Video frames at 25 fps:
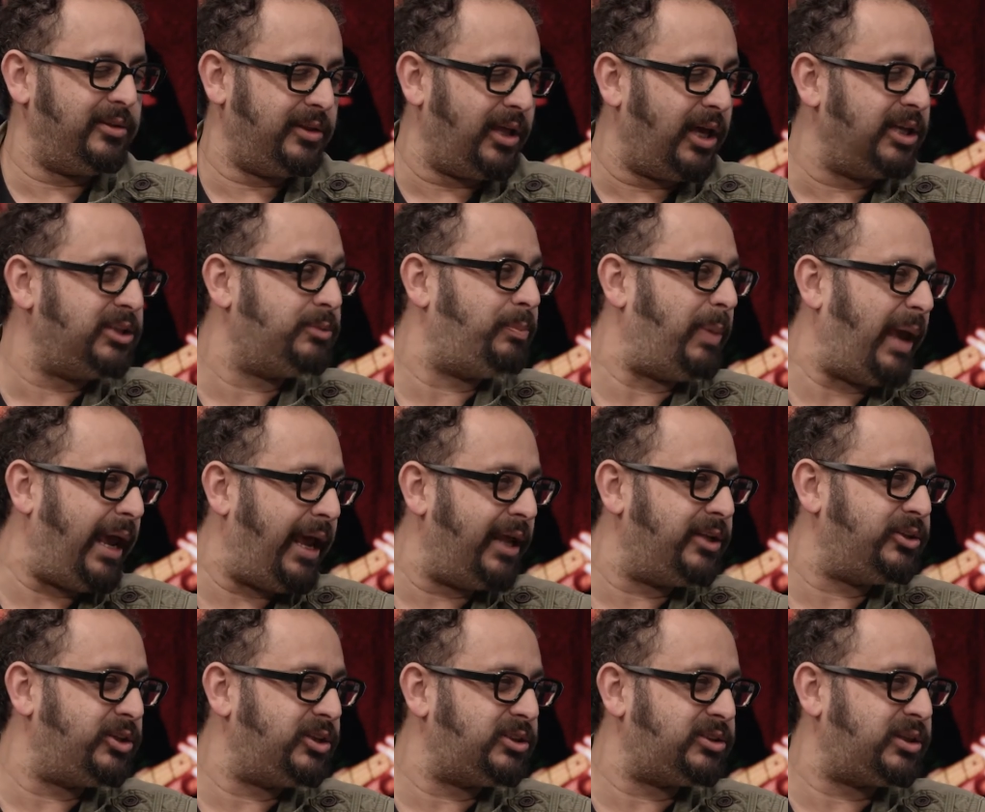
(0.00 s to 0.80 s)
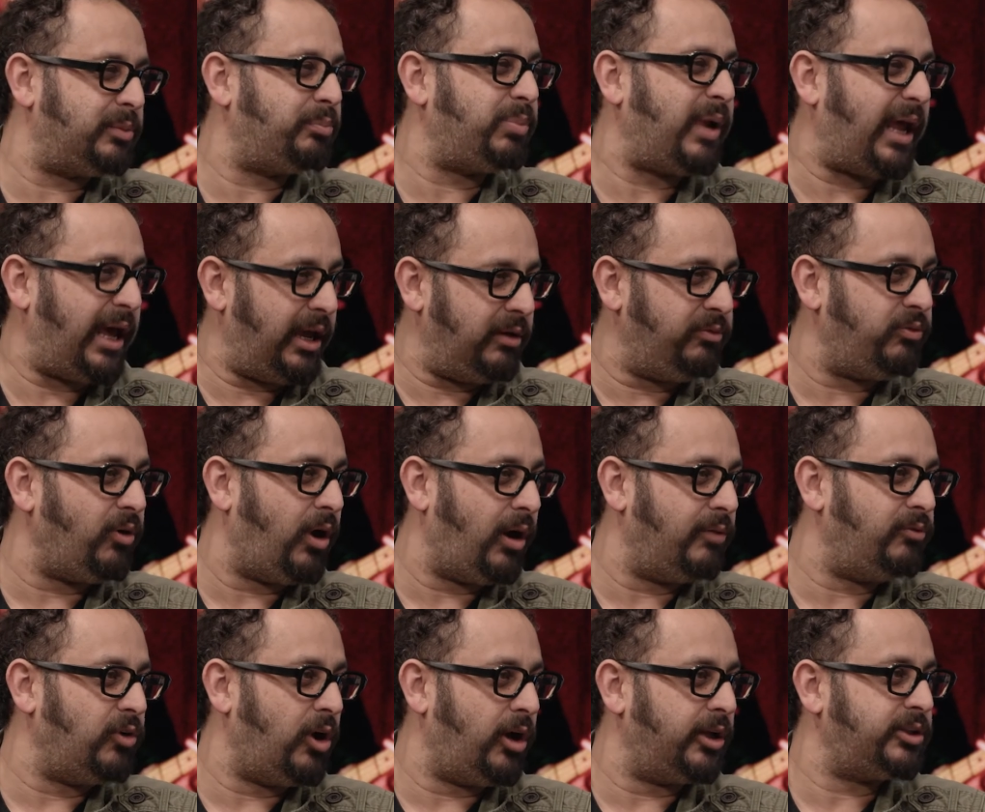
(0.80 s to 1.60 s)
Those bands used to play
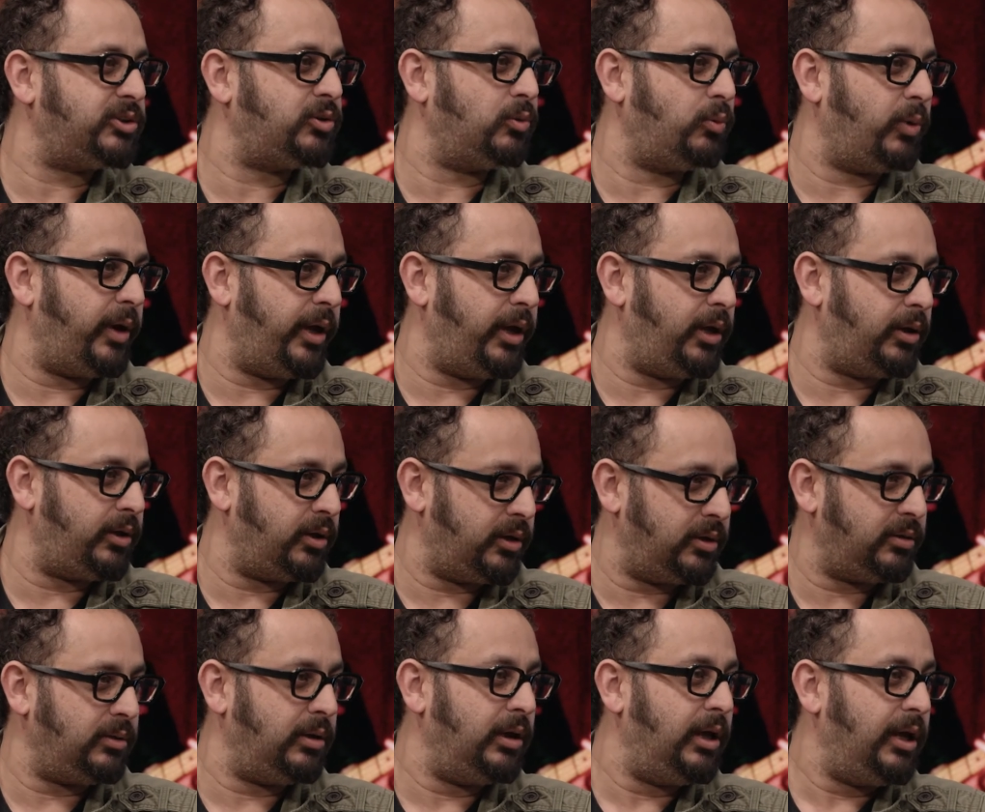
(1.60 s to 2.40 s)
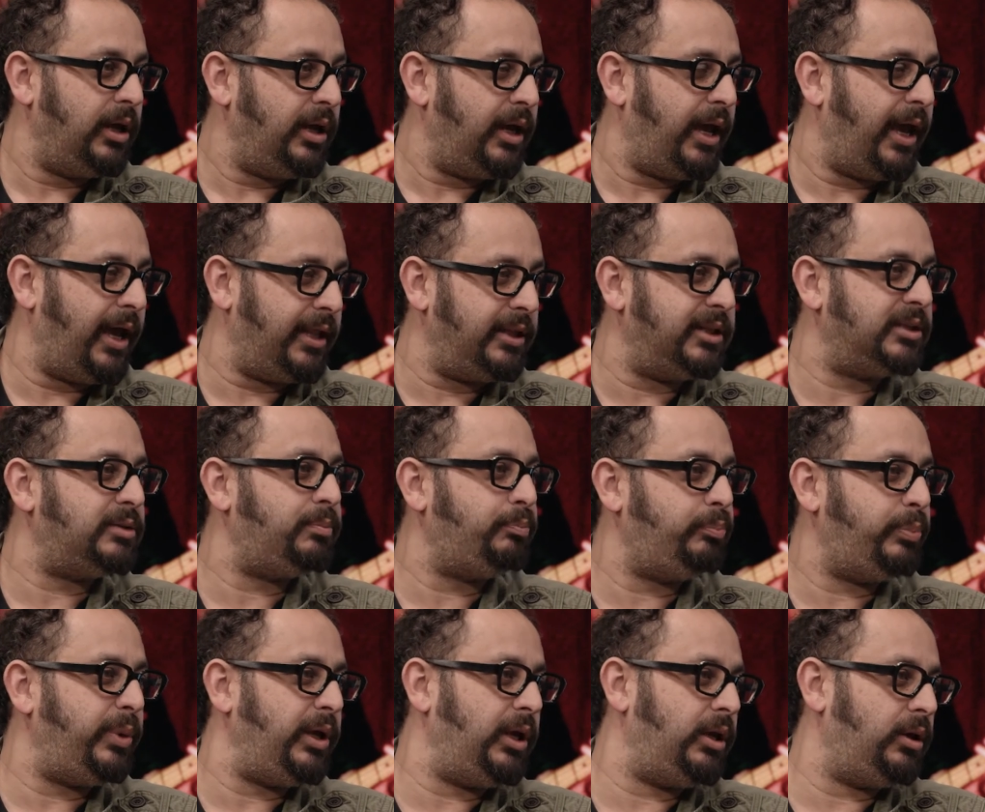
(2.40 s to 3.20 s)
five nights a week and had
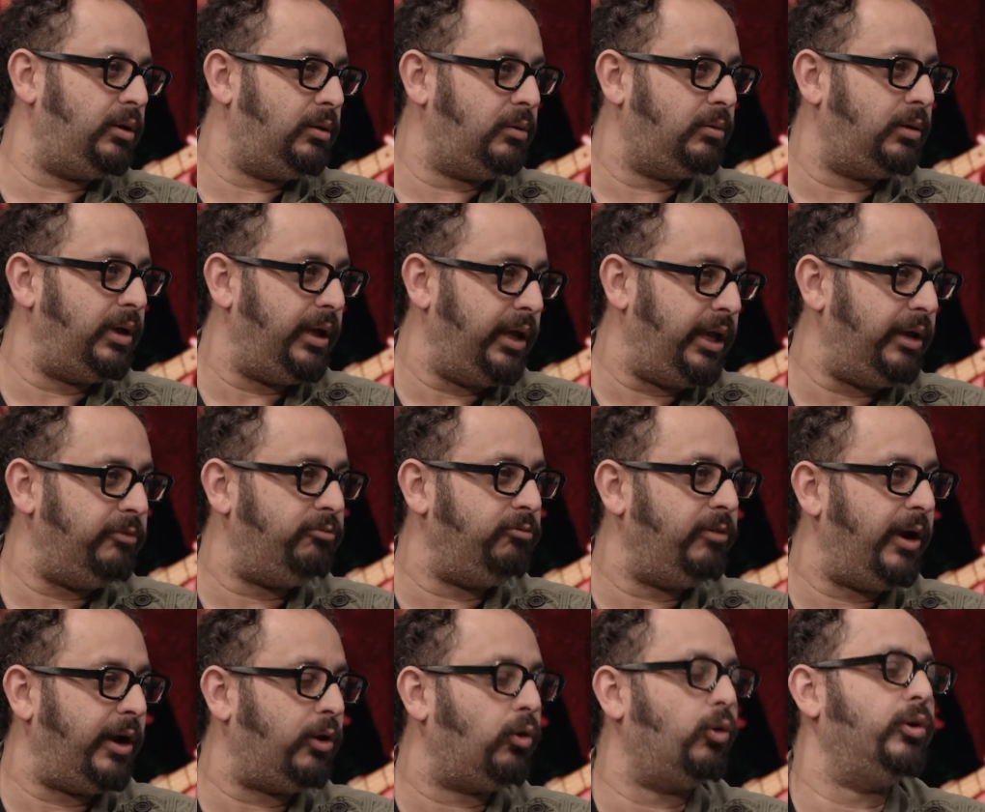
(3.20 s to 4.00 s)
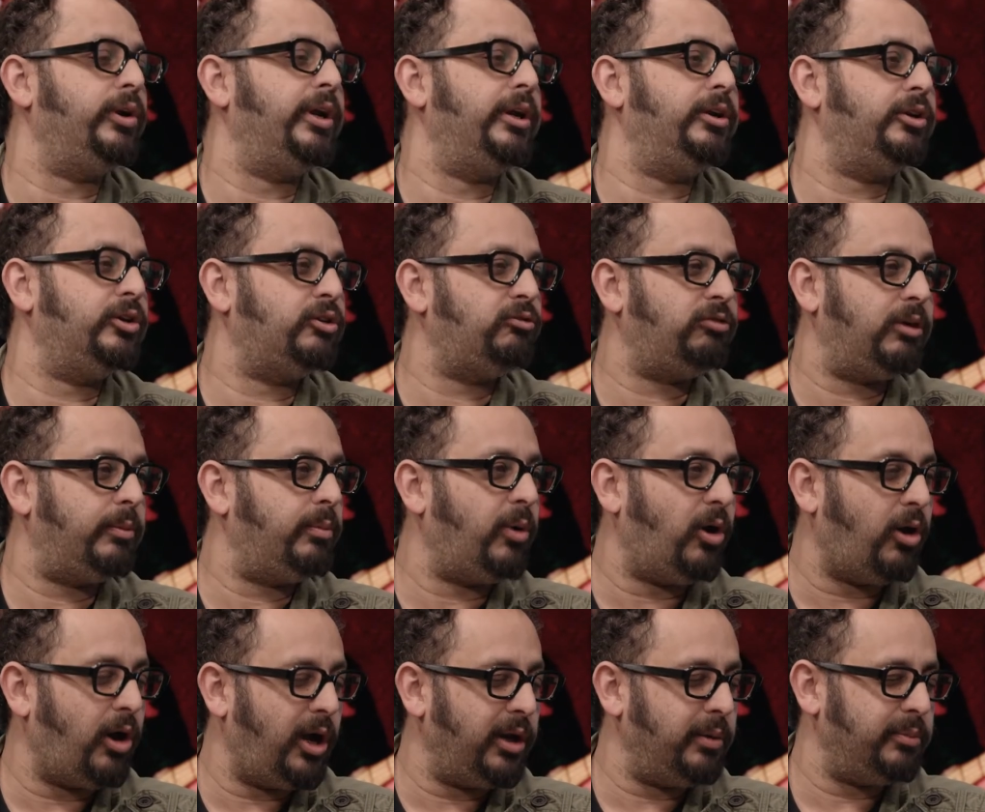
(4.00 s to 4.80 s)
this big record industry
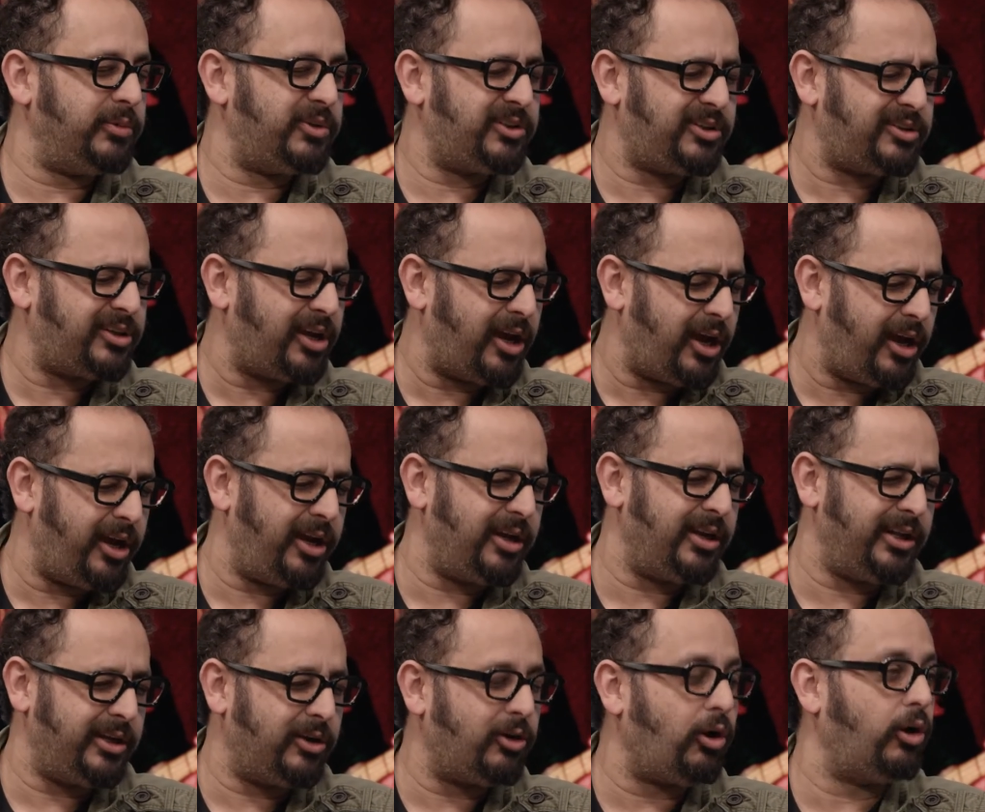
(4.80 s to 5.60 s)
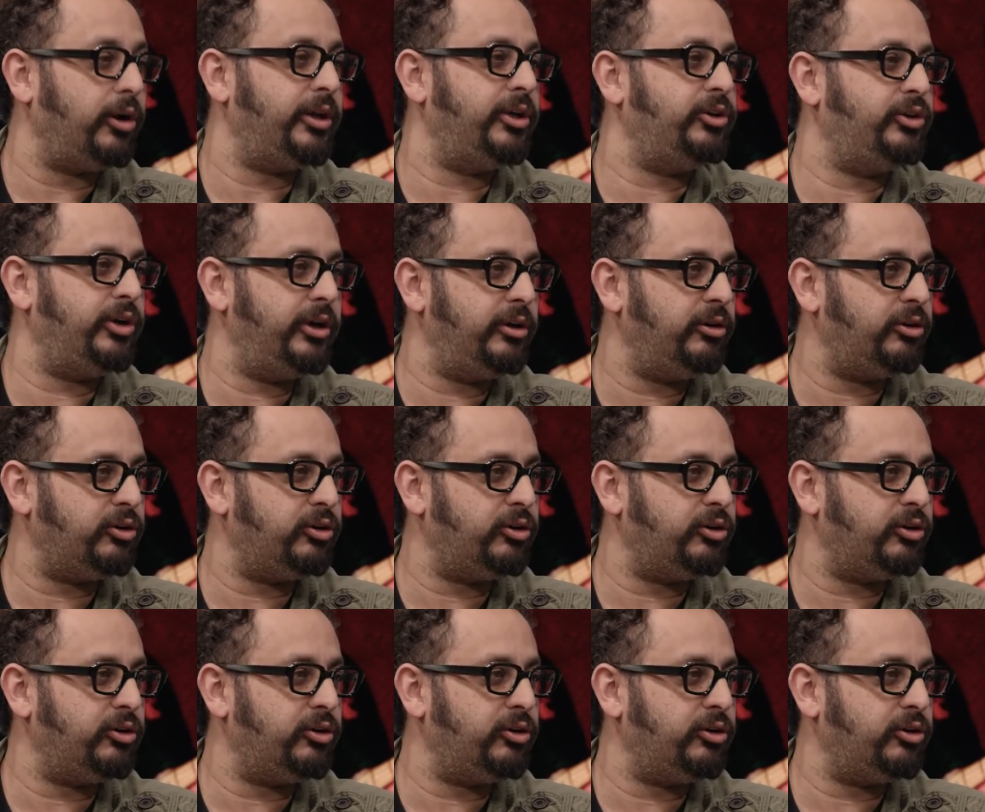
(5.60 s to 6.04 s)
behind them. It's totally cottage